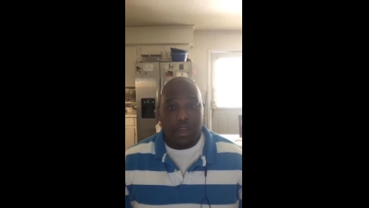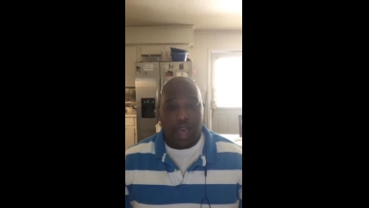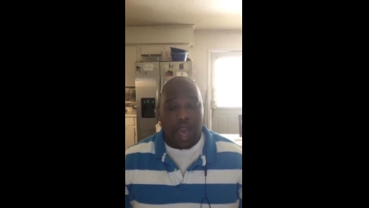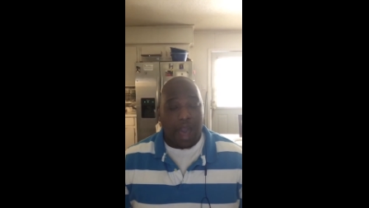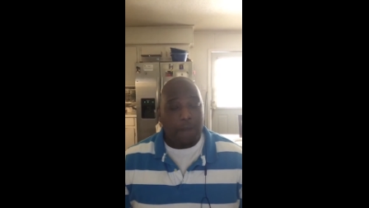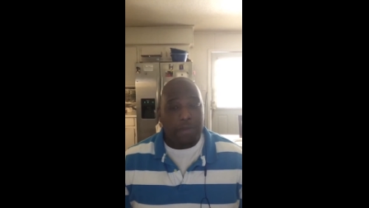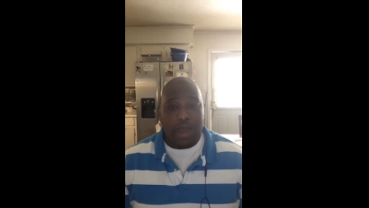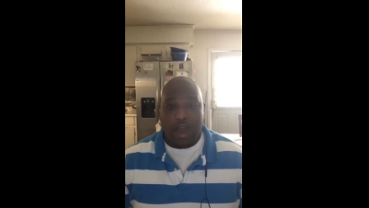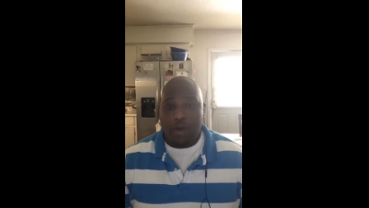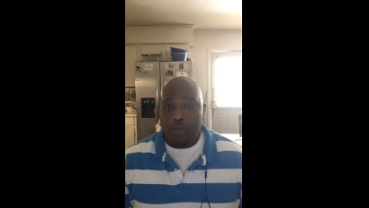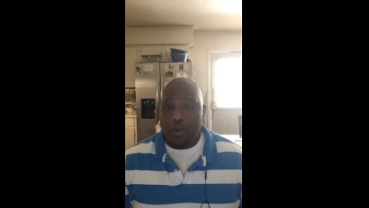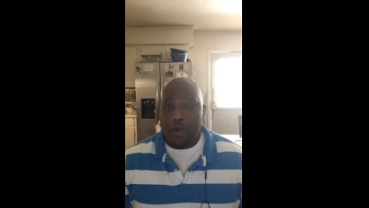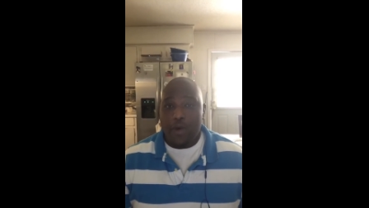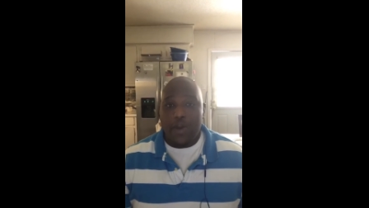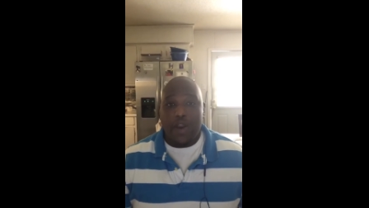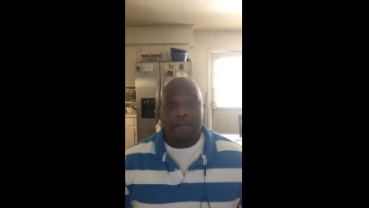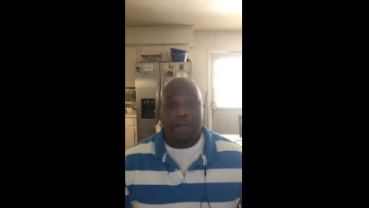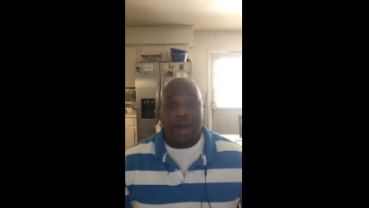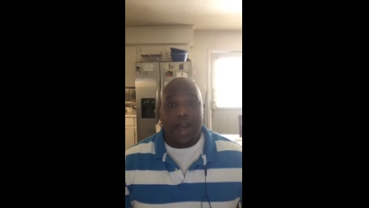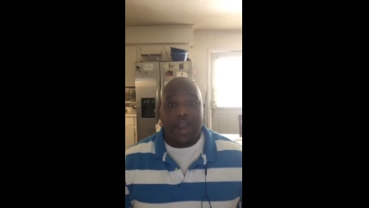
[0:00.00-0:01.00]
I'm not
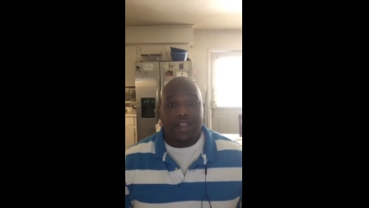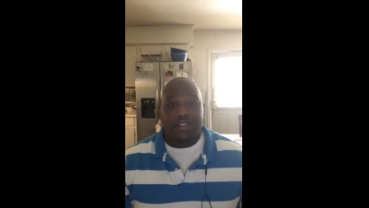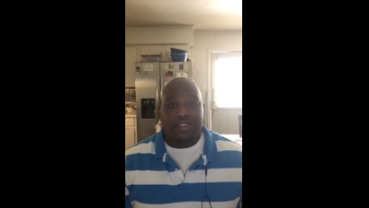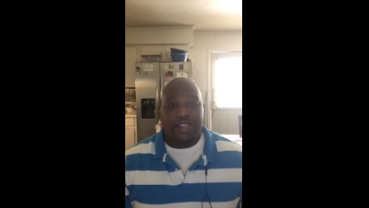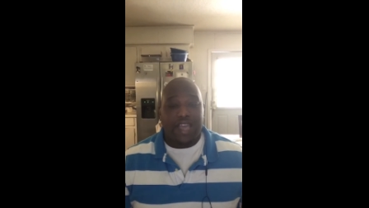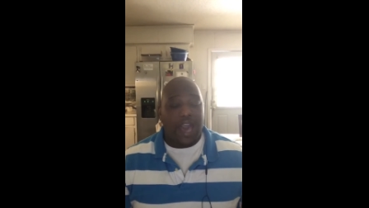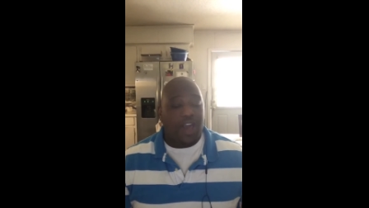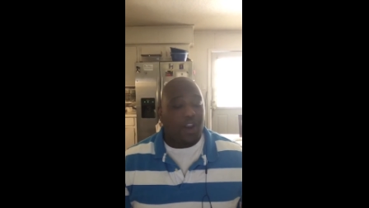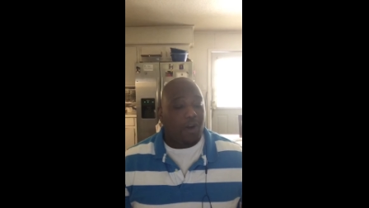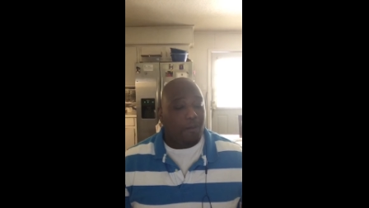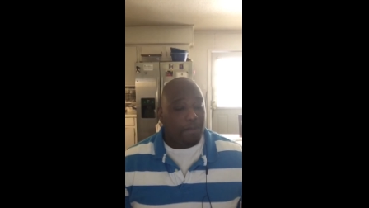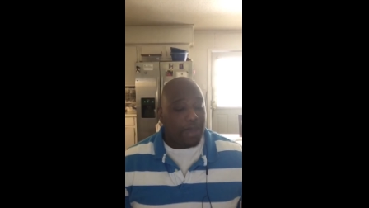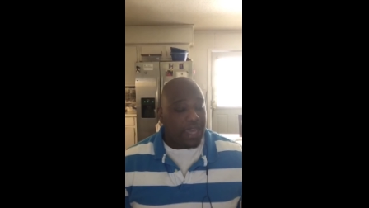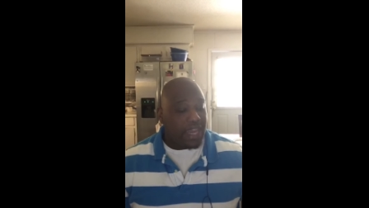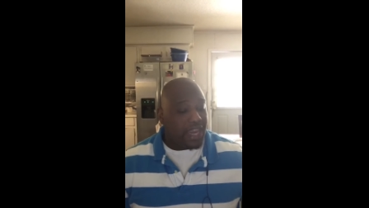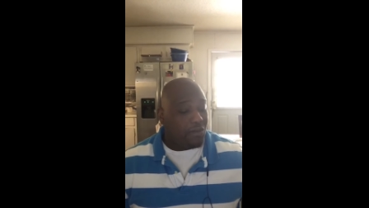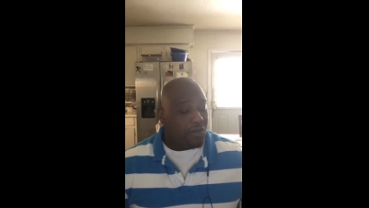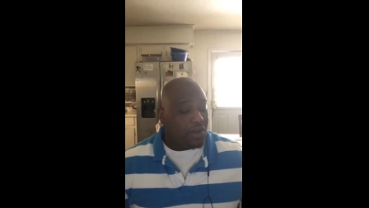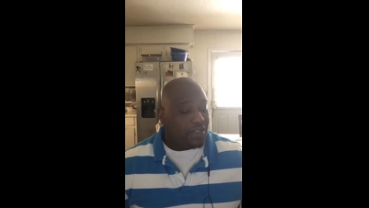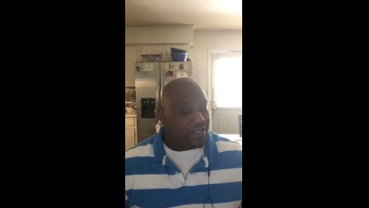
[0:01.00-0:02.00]
worried about a title.
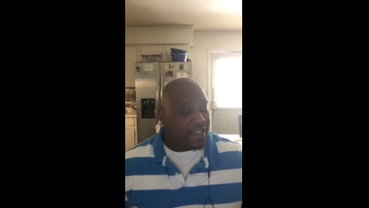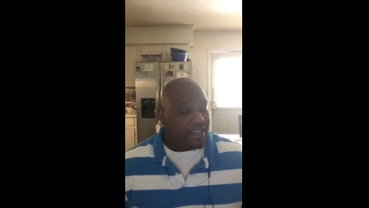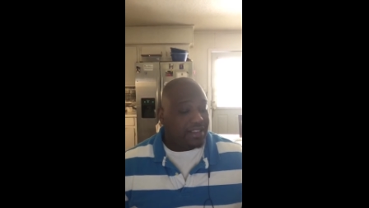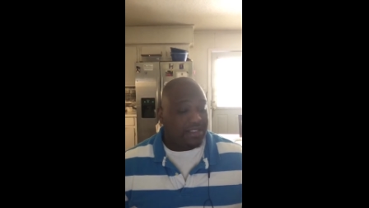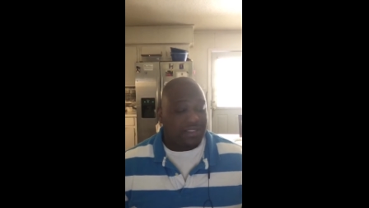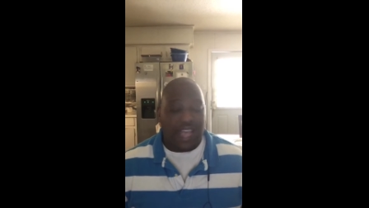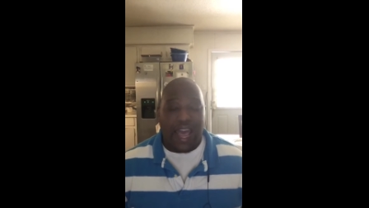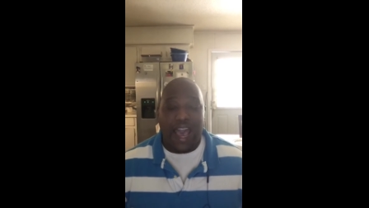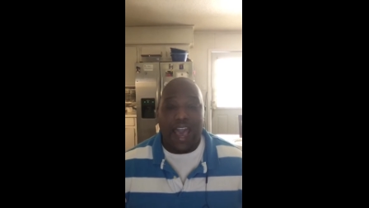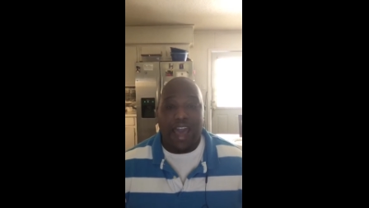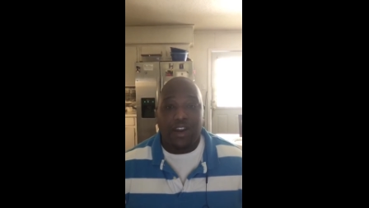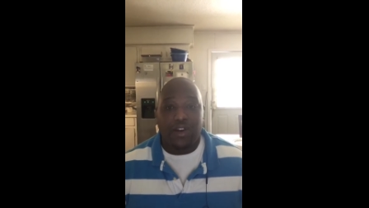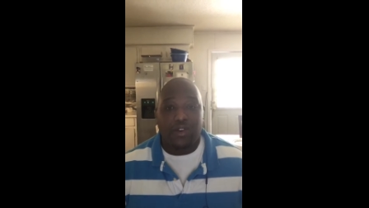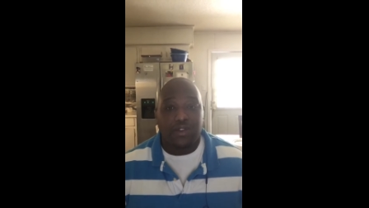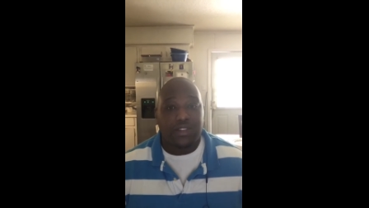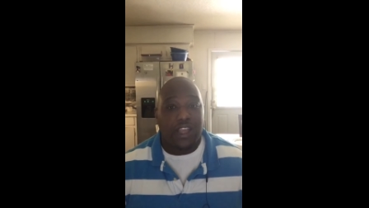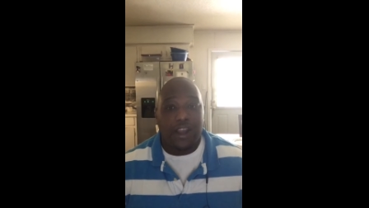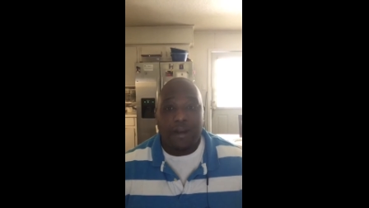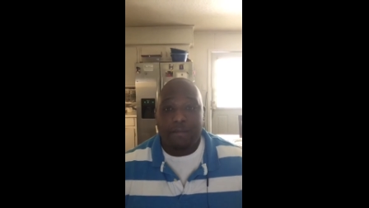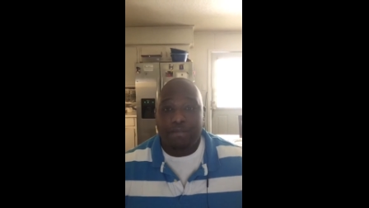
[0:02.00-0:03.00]
Many with these
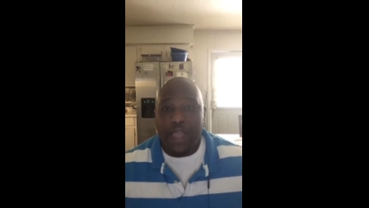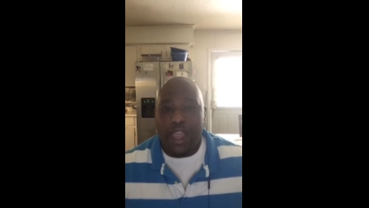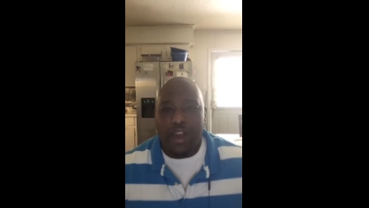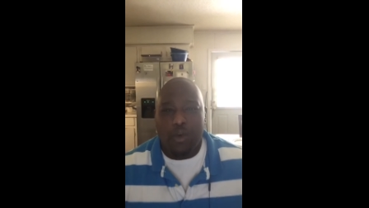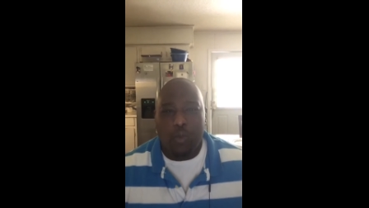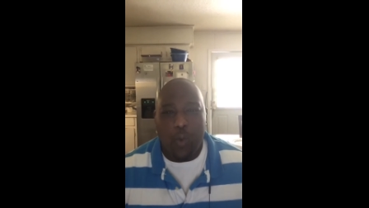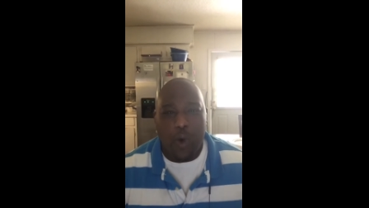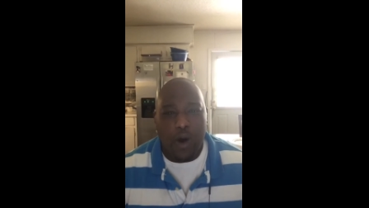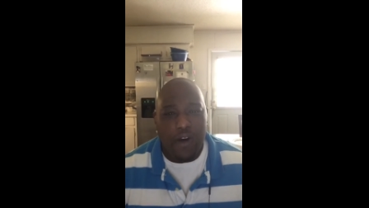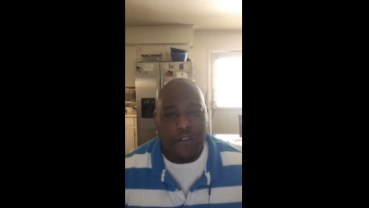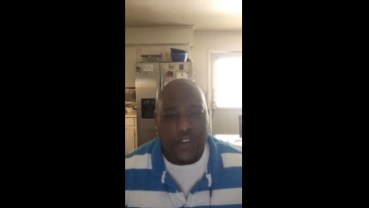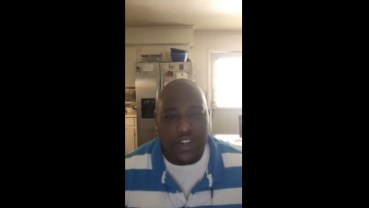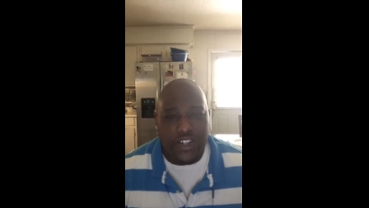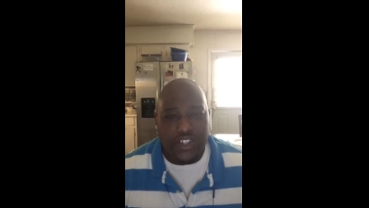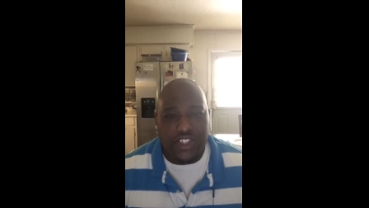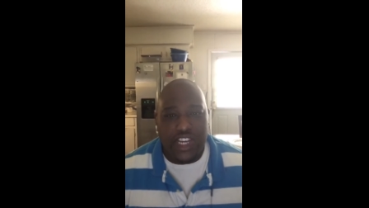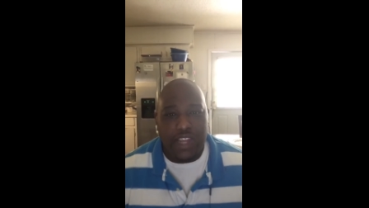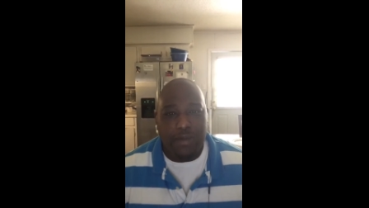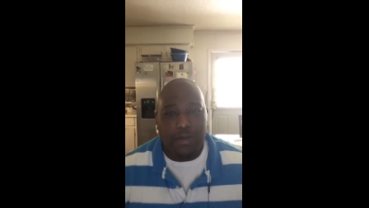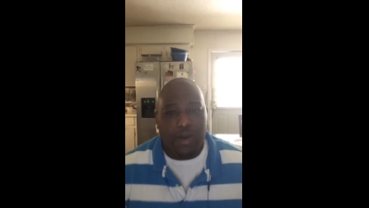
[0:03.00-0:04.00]
titles, they wolf in
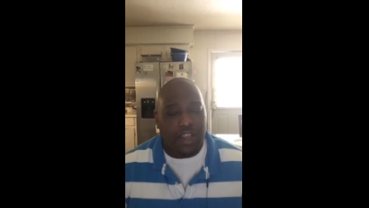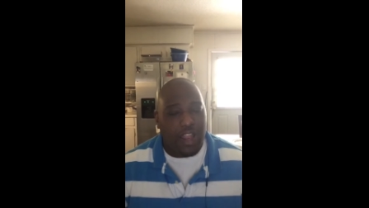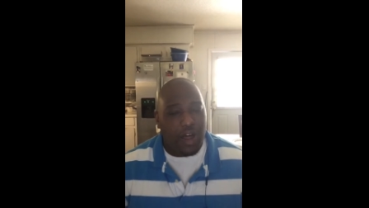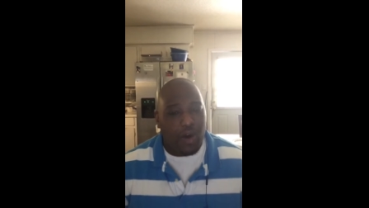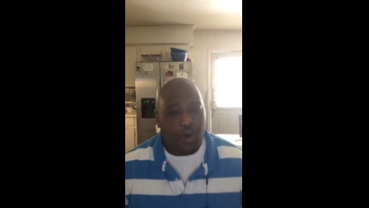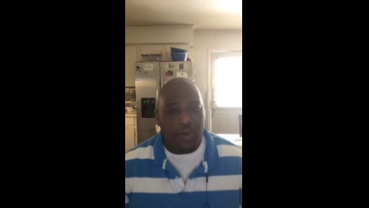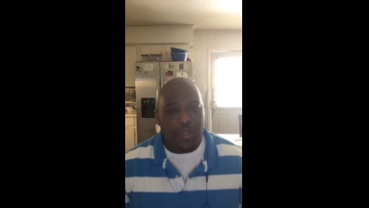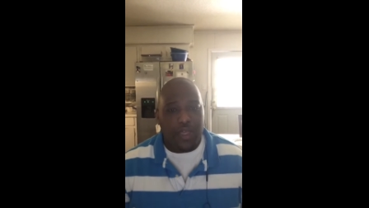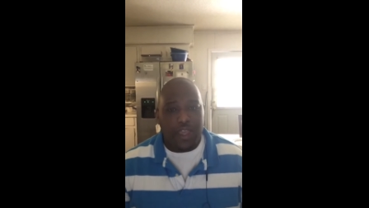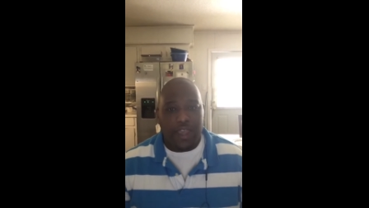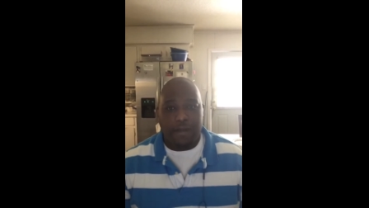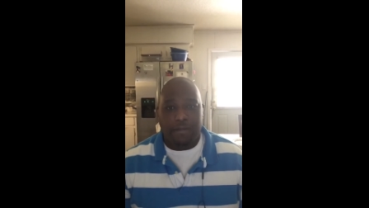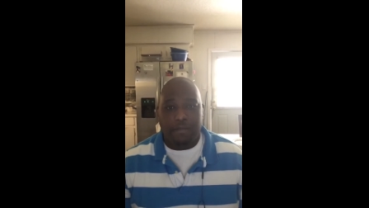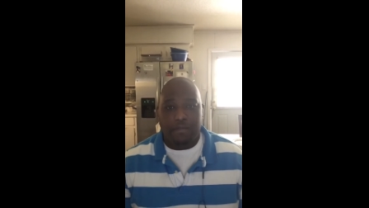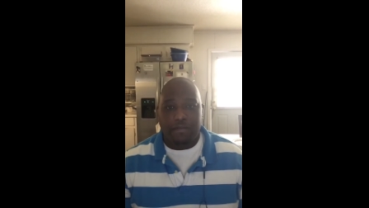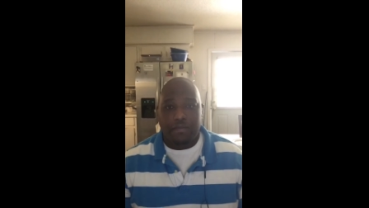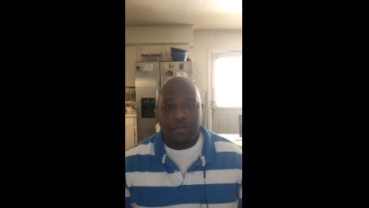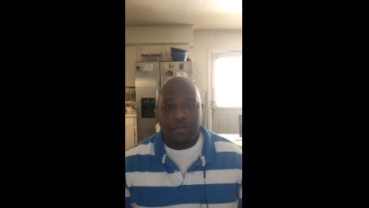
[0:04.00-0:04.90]
sheep clothing.